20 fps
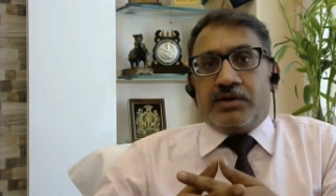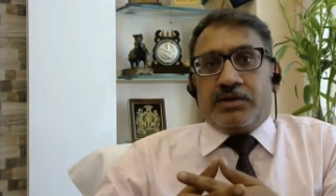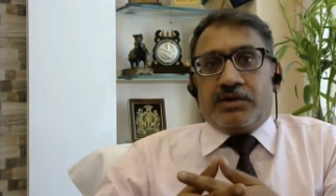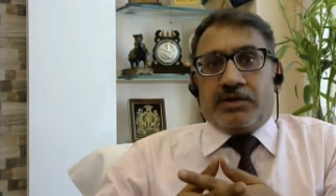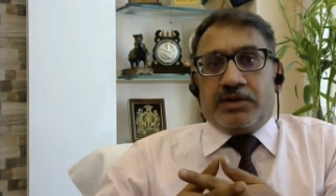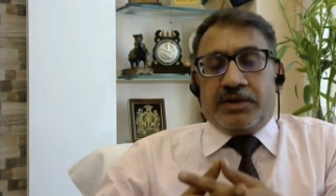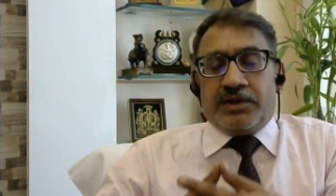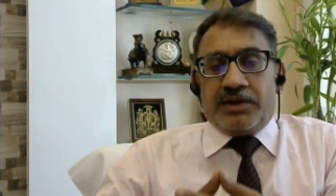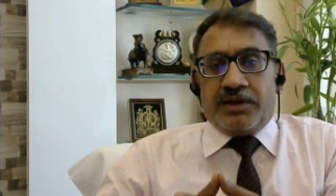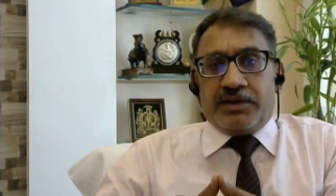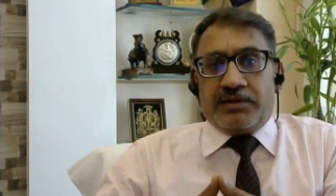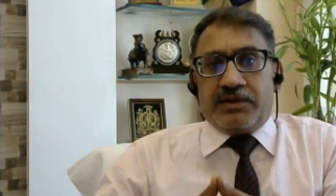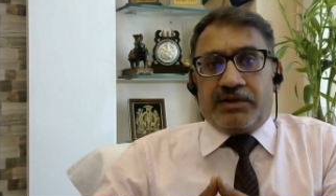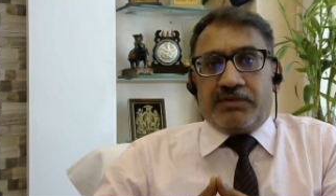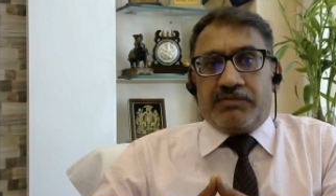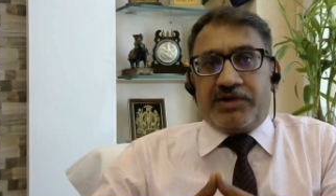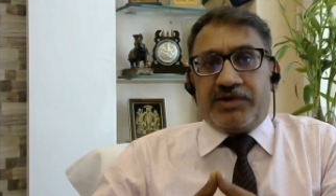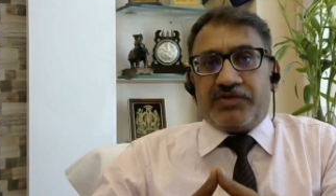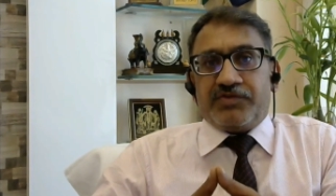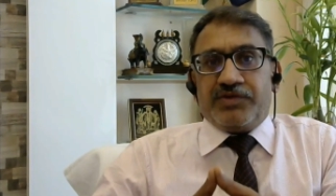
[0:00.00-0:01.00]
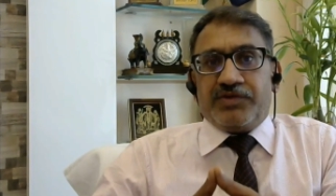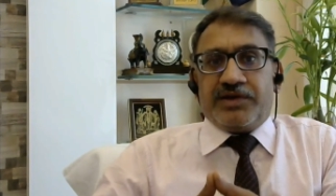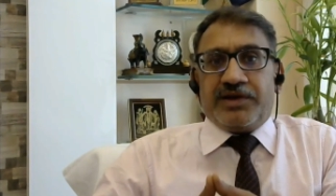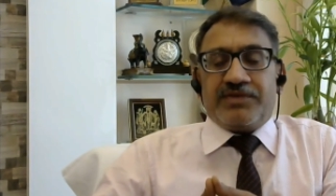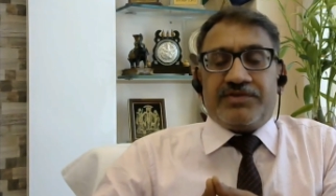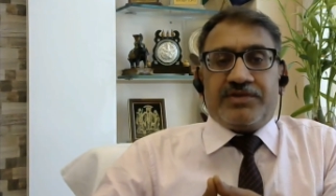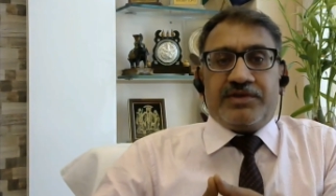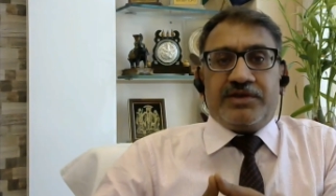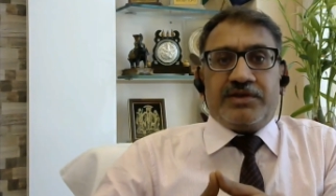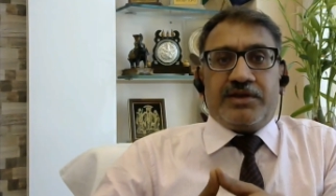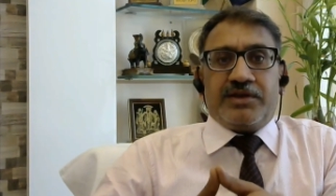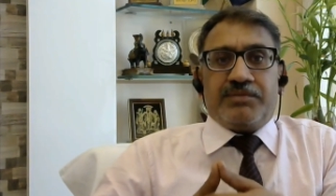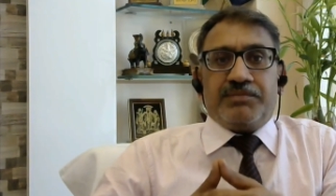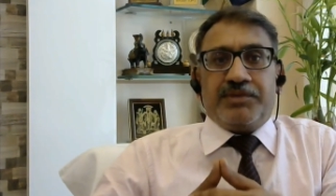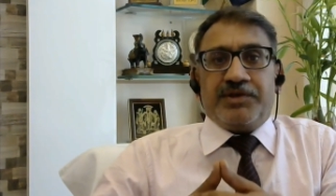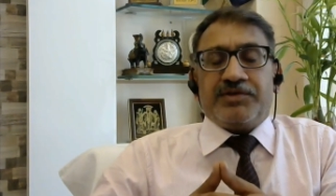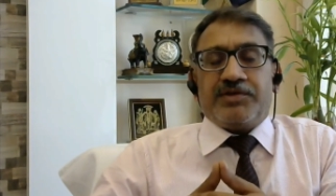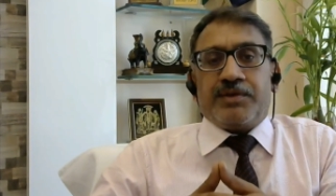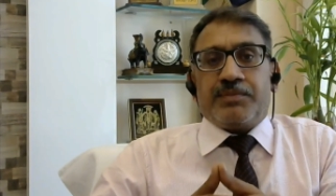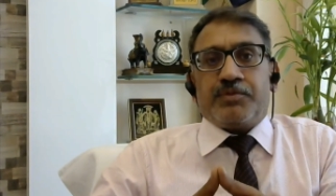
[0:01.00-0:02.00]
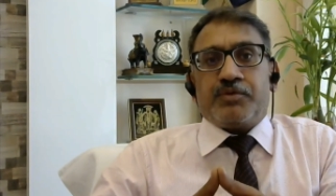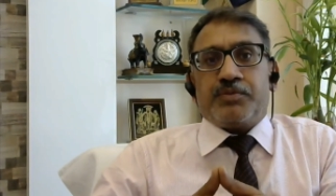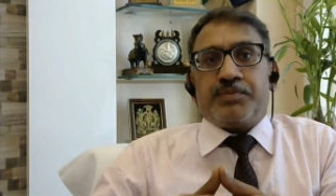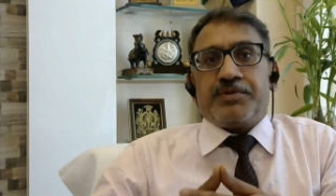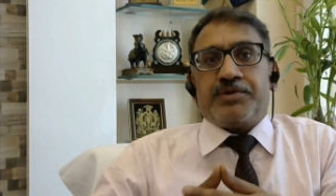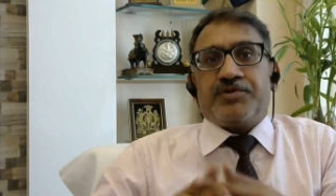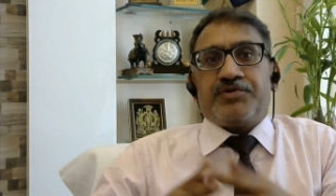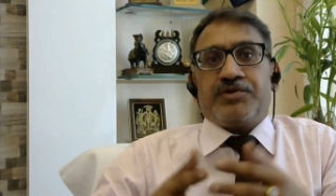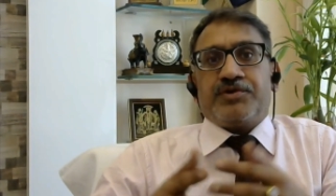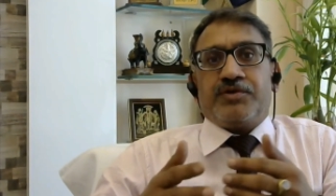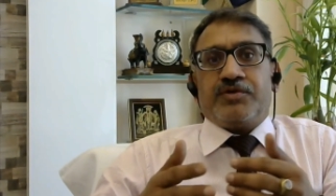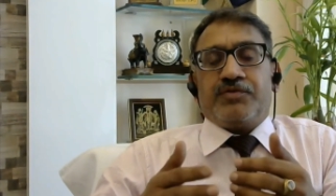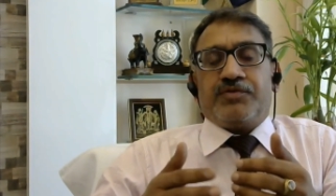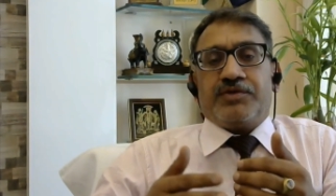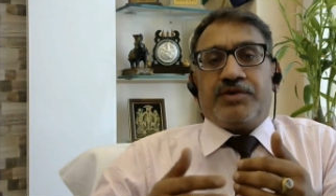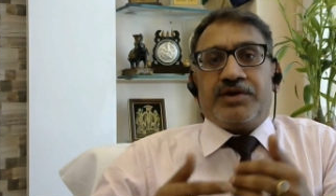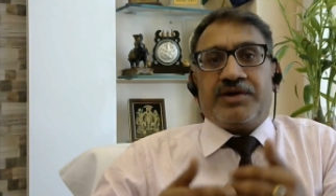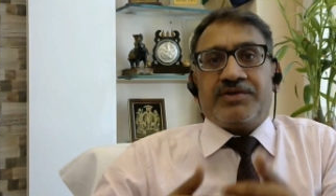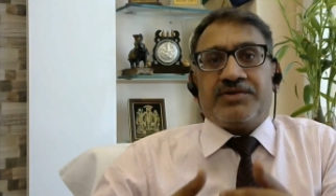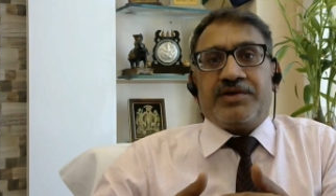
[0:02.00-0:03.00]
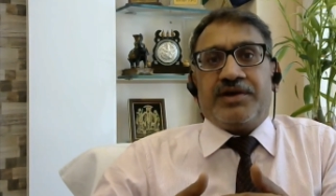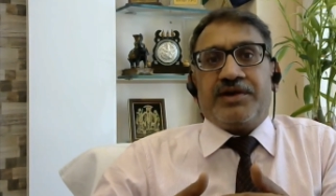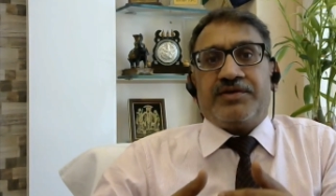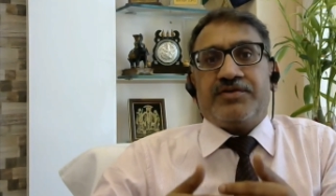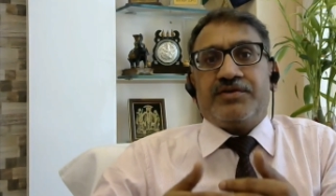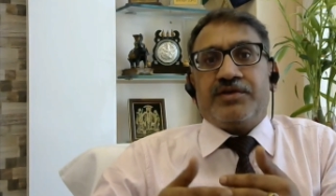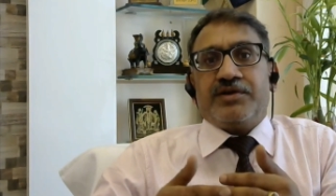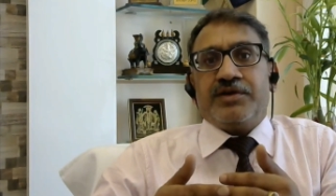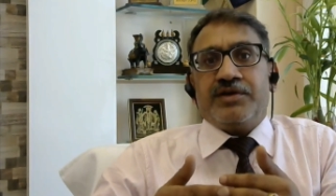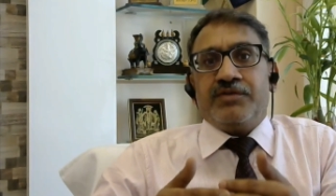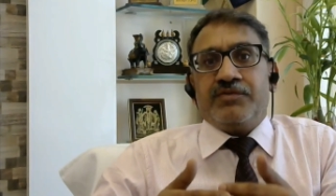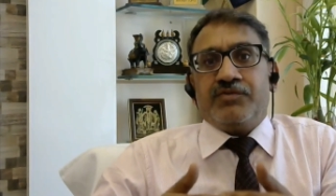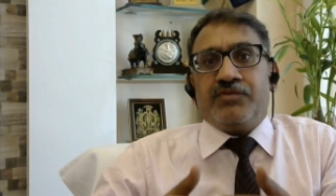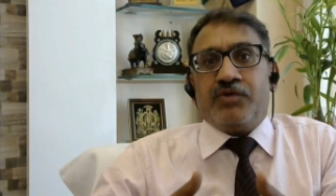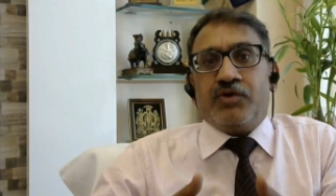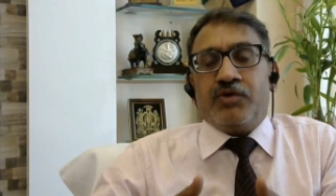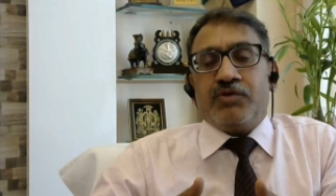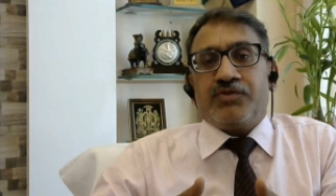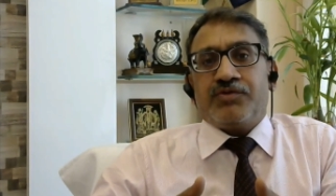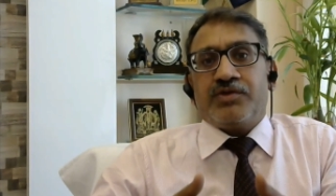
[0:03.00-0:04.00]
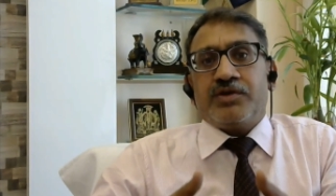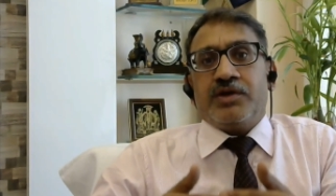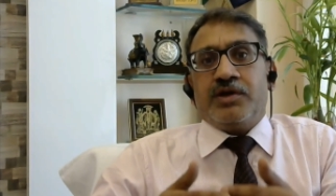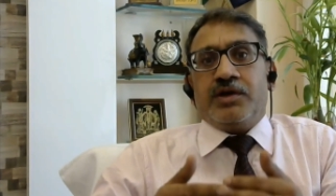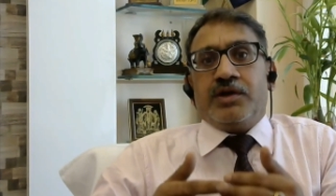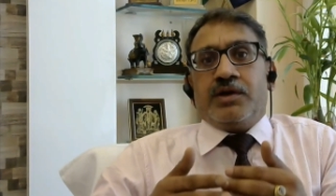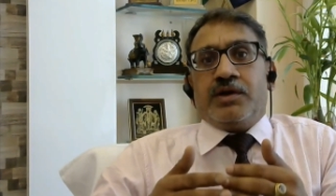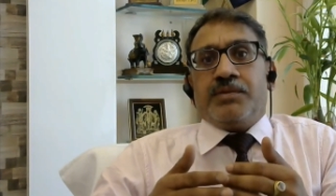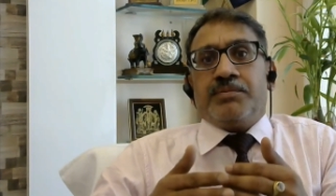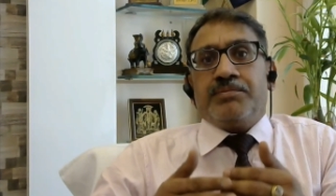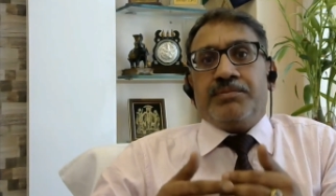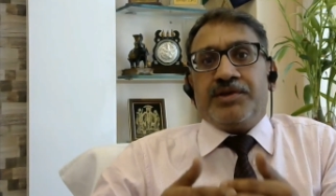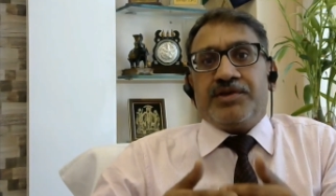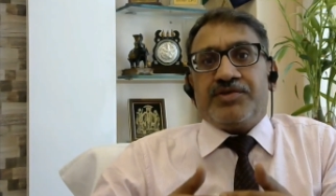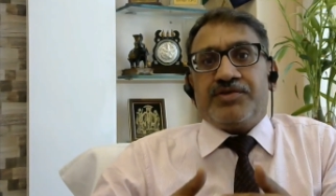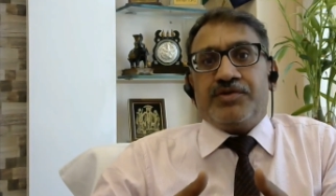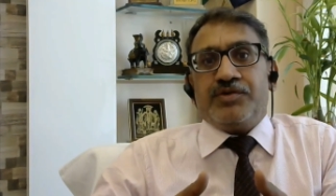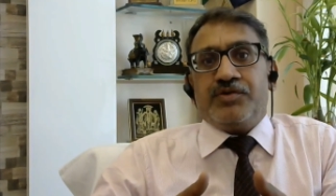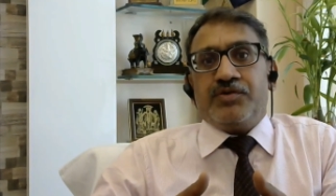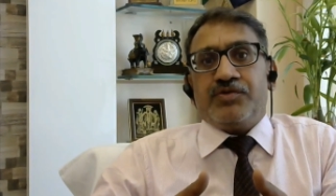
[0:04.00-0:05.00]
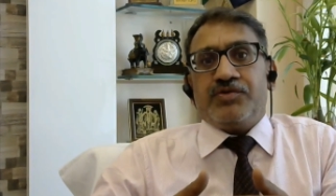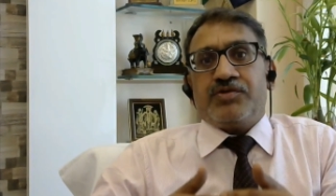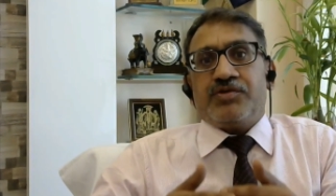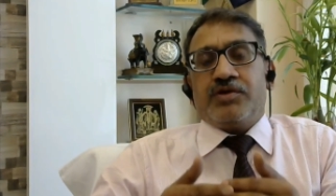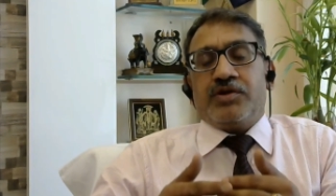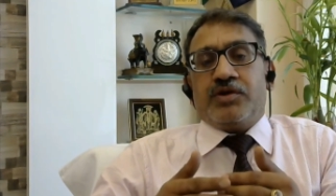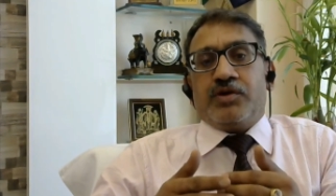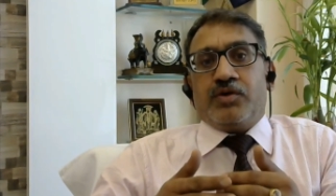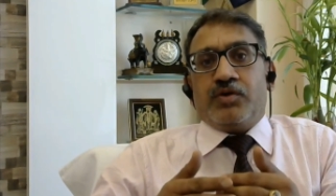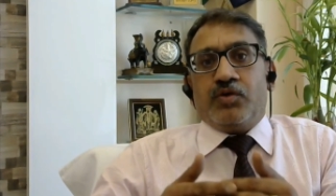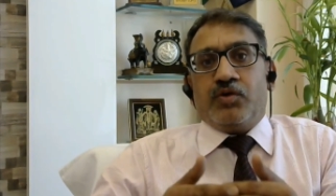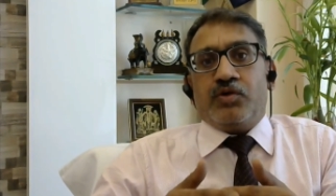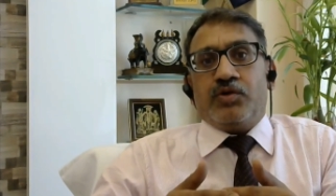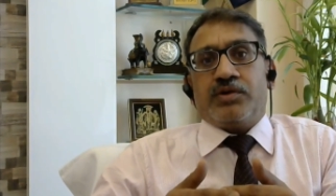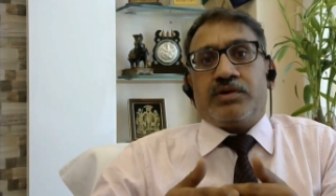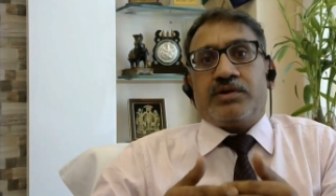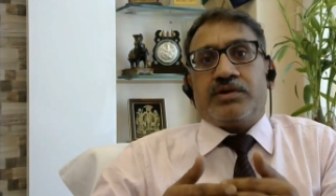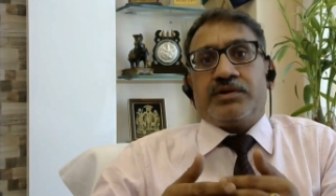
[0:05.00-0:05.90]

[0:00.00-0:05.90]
In other words, we can say that misappropriation of assets involves misuse or